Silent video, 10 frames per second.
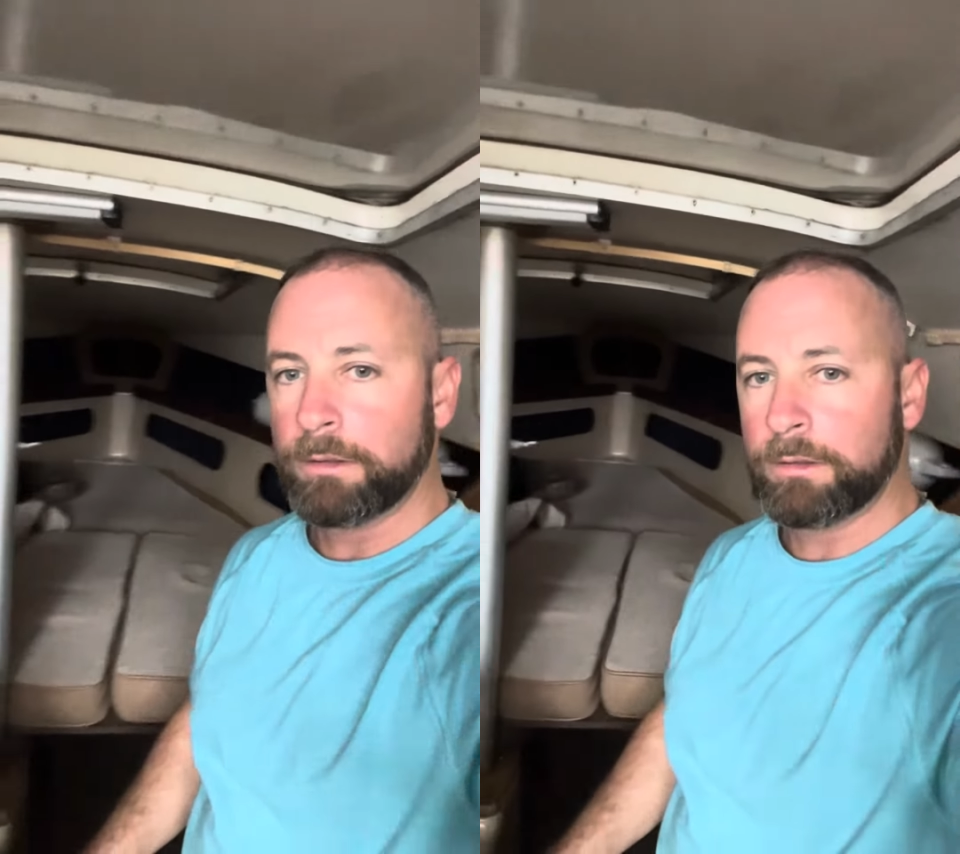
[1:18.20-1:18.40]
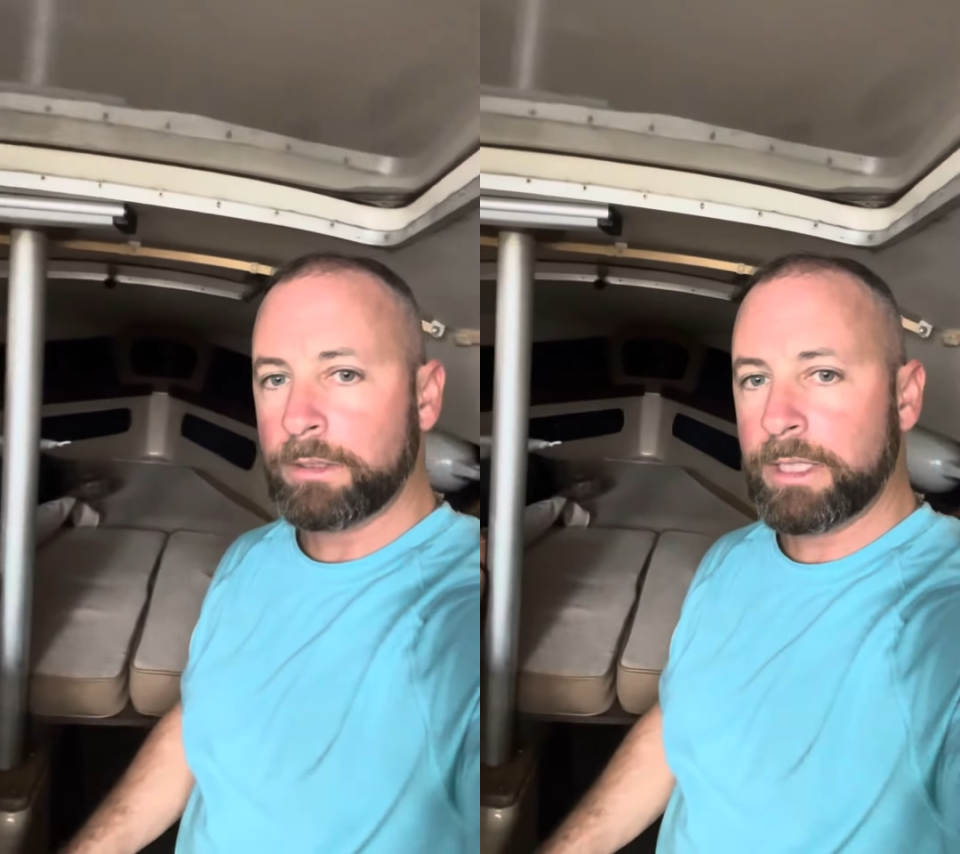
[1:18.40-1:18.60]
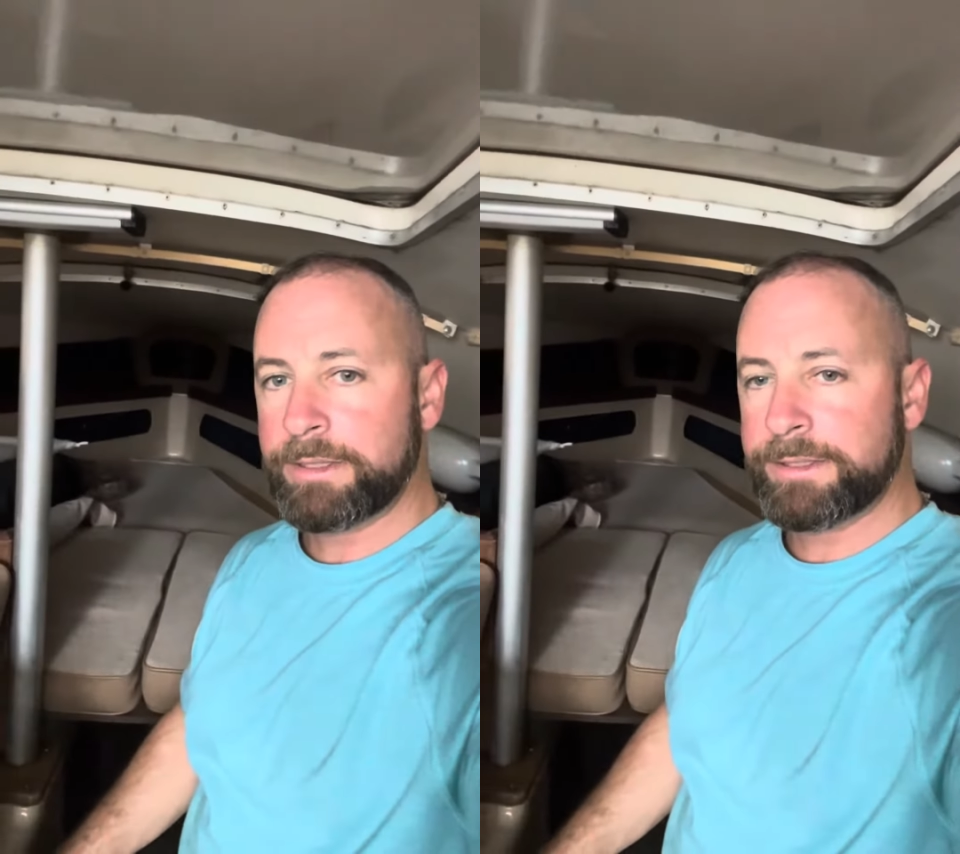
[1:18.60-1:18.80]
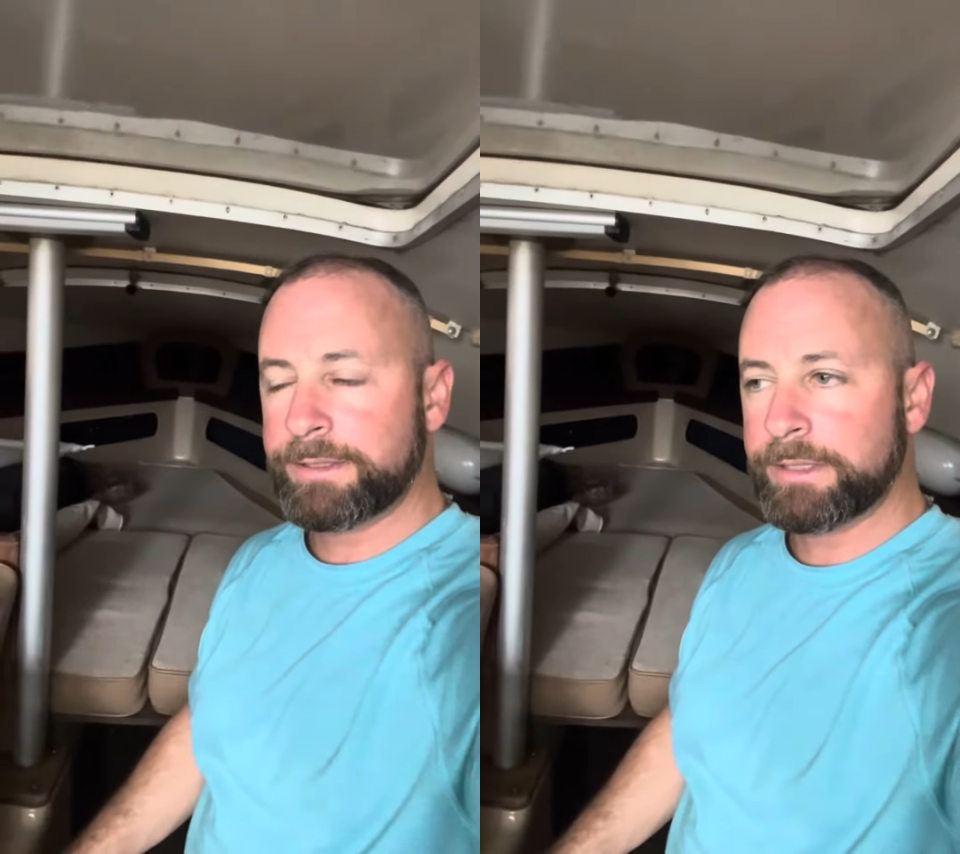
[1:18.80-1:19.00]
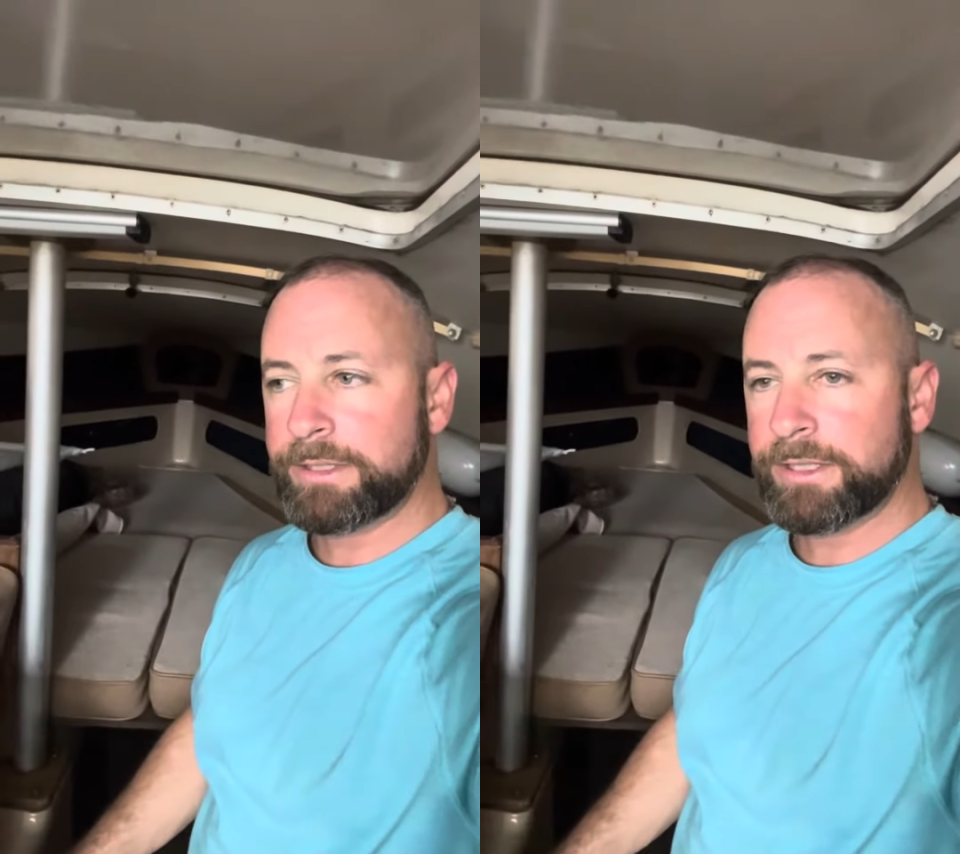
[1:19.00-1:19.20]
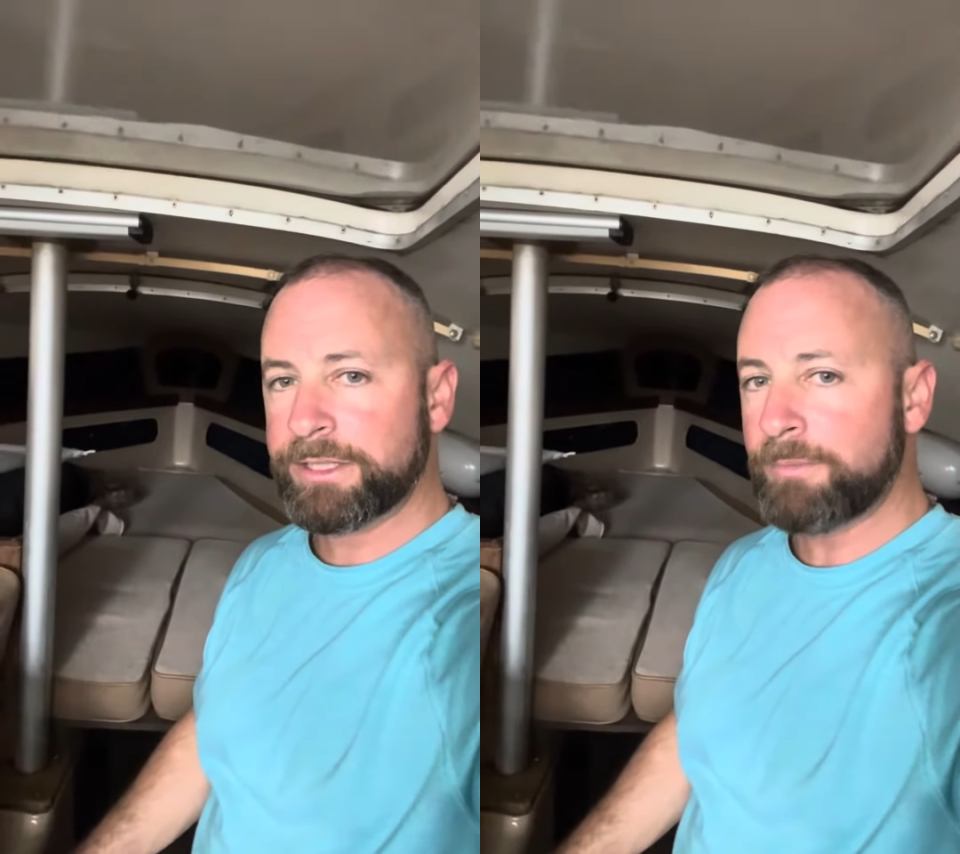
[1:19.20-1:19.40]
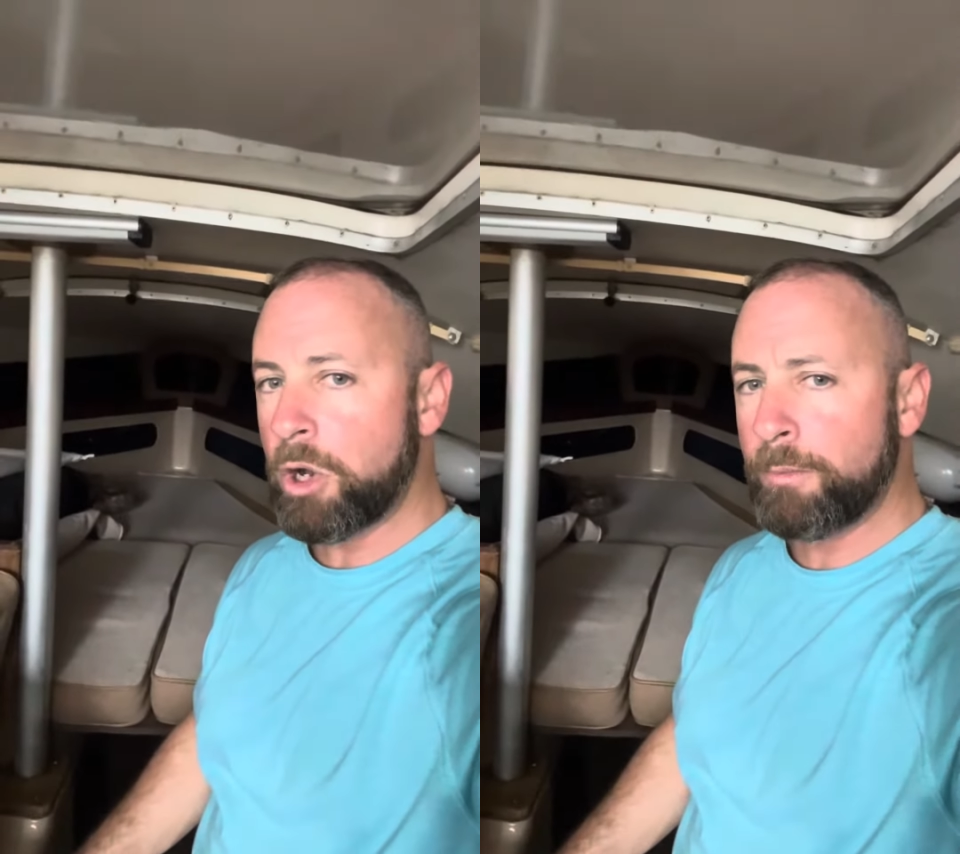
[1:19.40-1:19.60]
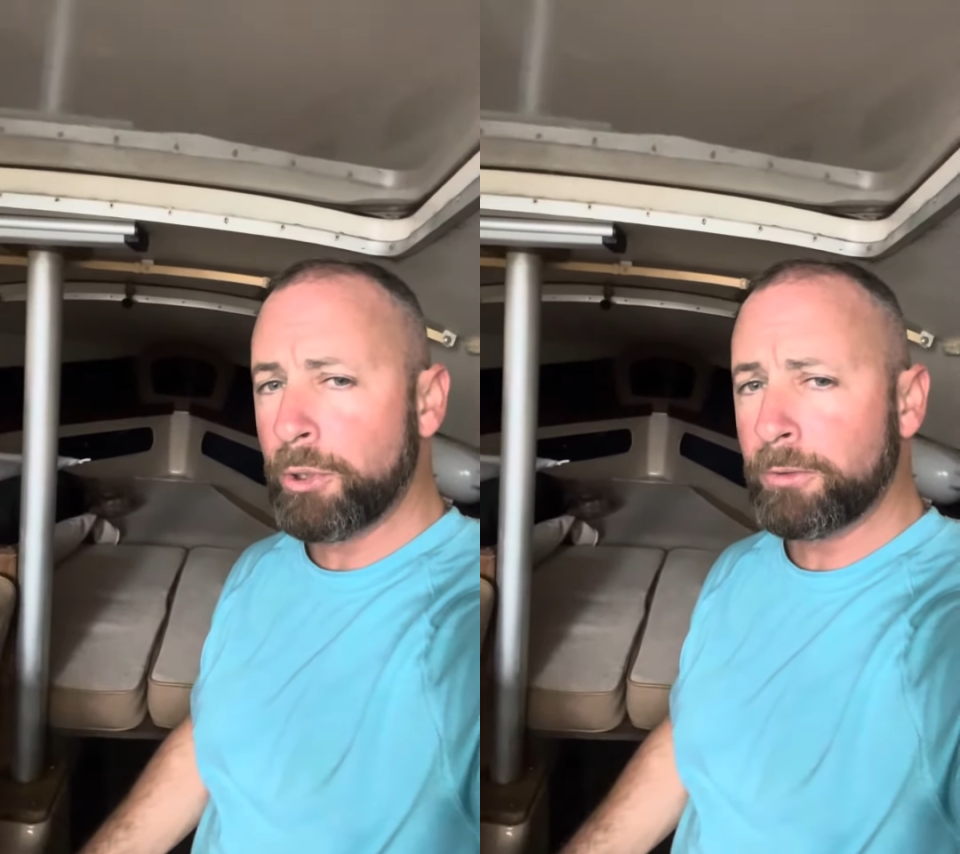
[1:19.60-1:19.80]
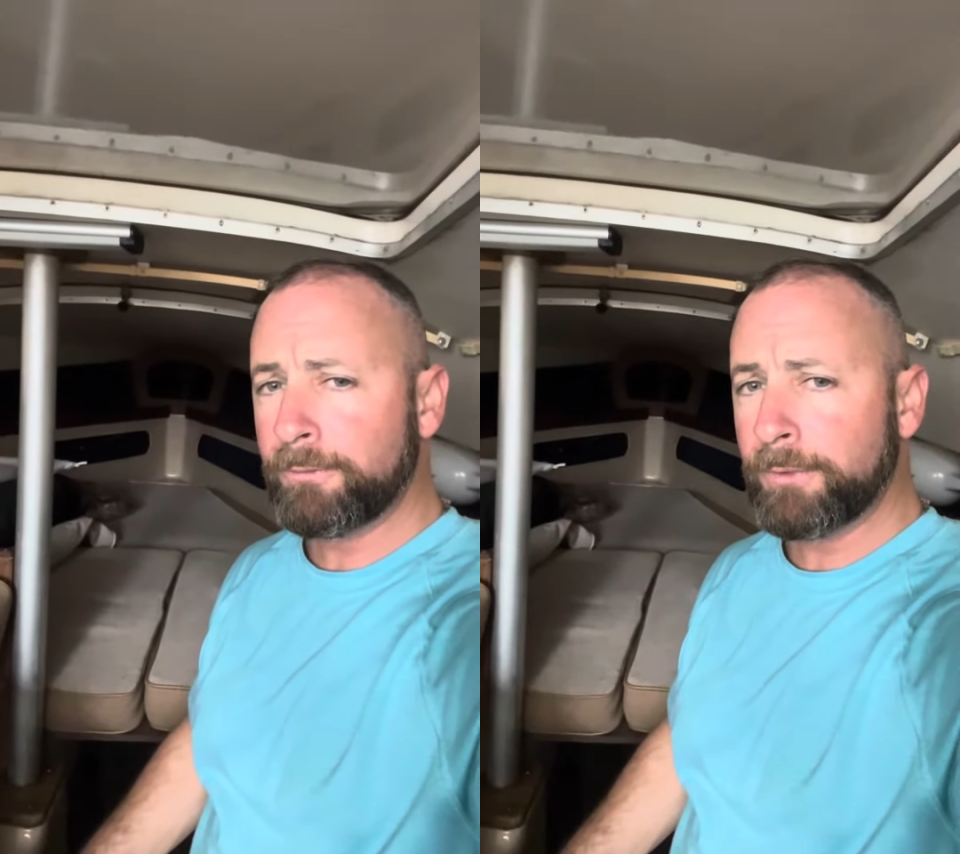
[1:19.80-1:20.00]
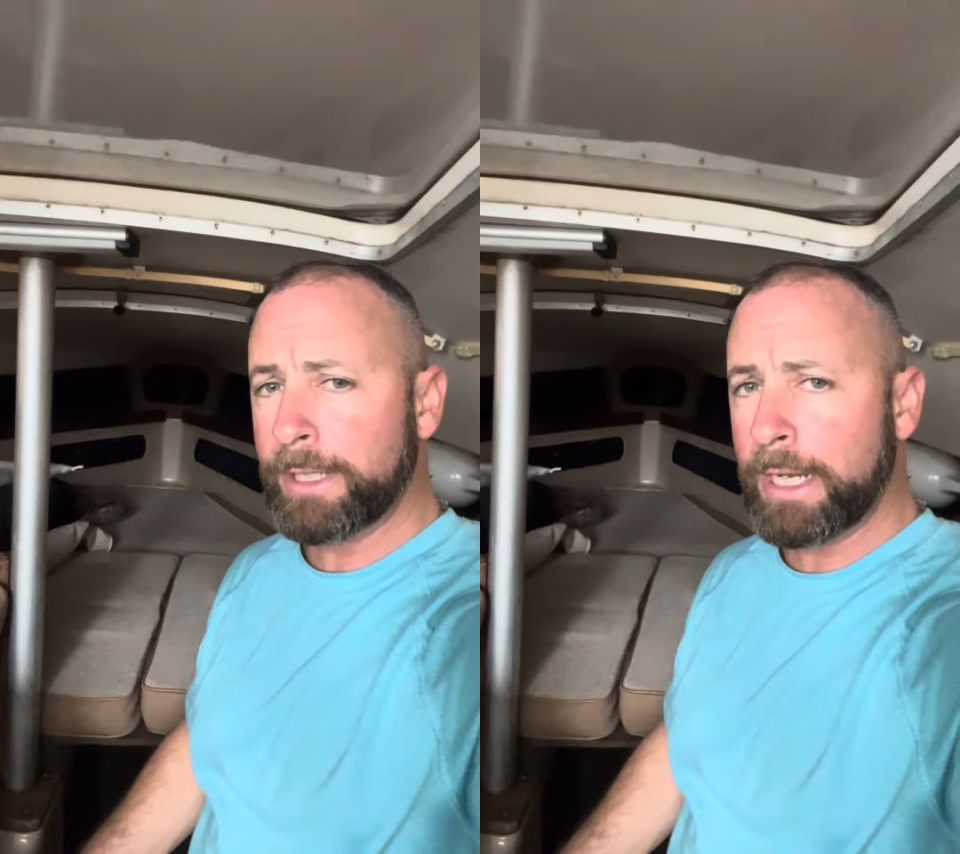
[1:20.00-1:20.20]
It's a small boat
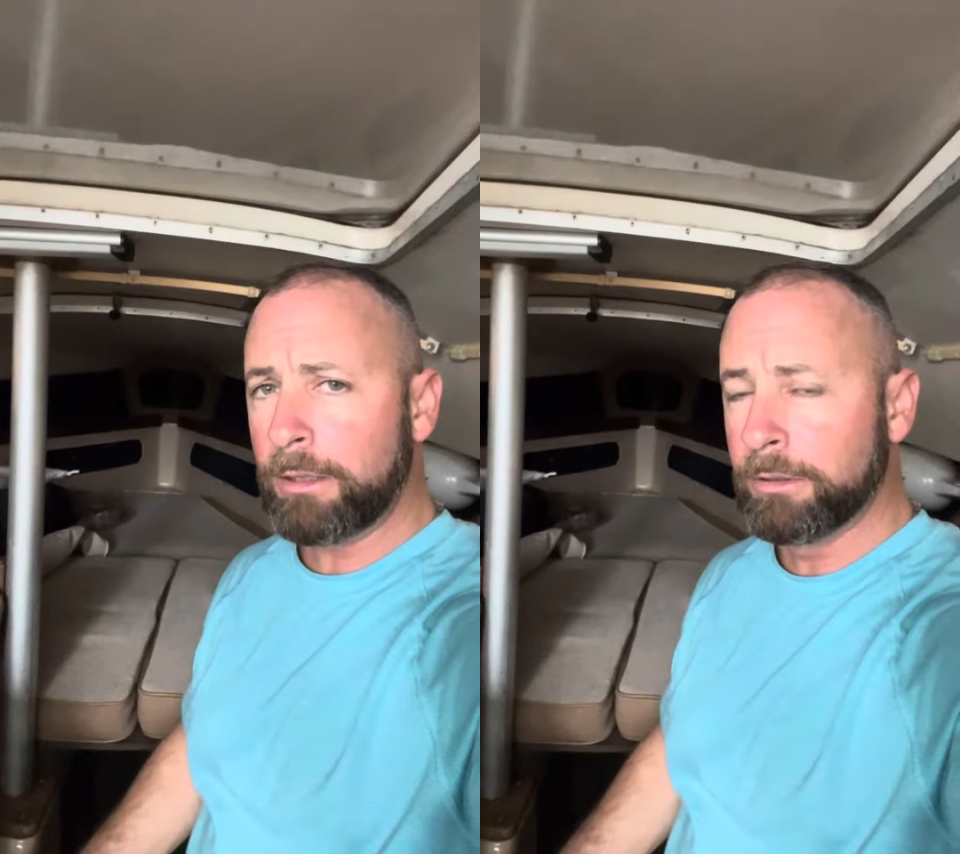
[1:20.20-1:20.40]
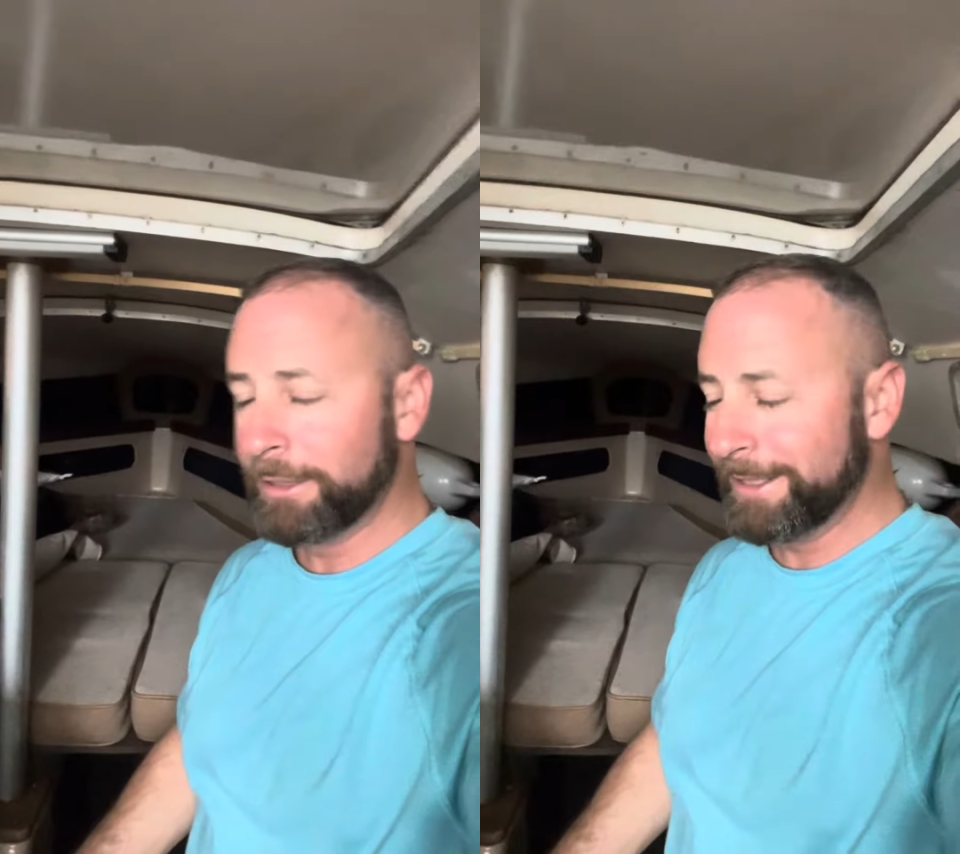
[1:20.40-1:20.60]
for now.